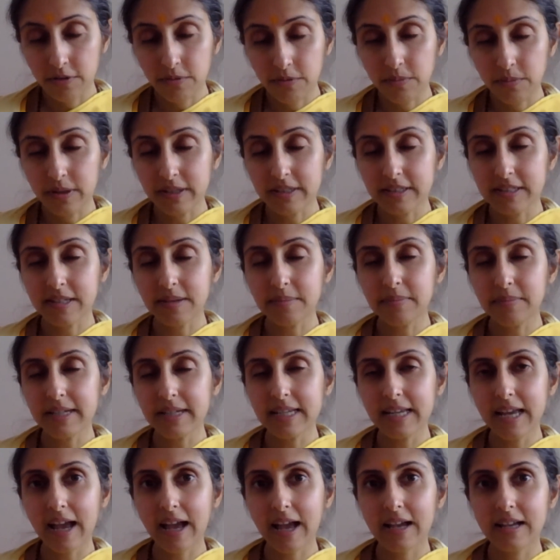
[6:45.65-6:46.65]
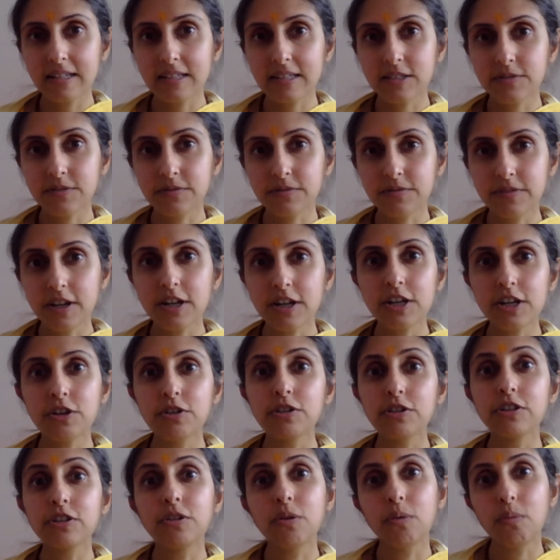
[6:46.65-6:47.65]
when somebody has very
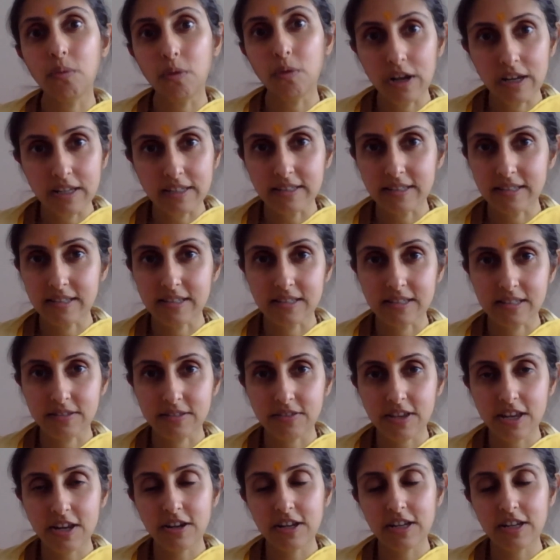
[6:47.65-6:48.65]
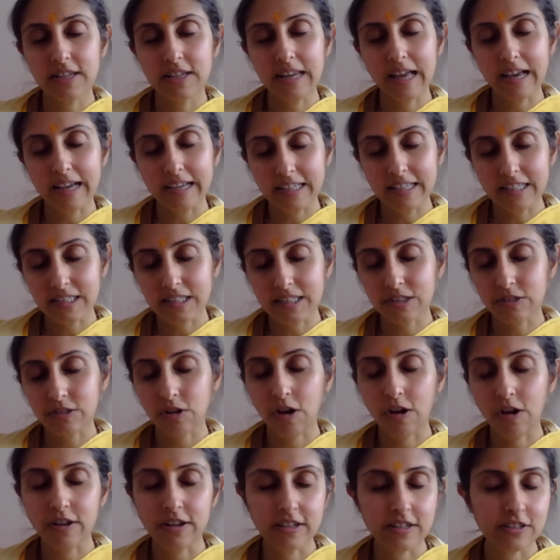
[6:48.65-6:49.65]
good qualities, very nice,
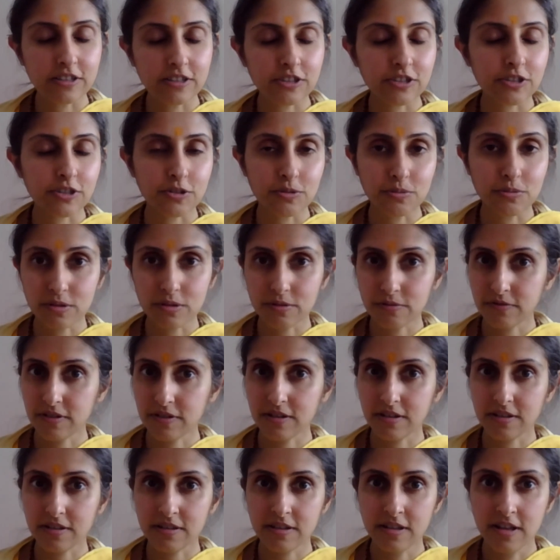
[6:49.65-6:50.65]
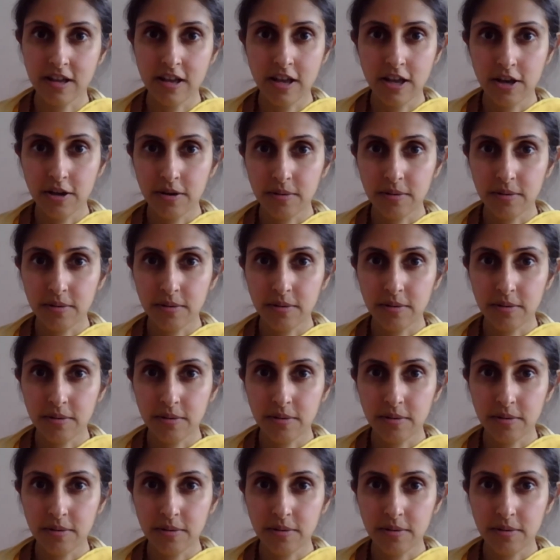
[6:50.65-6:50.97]
honest, dutiful,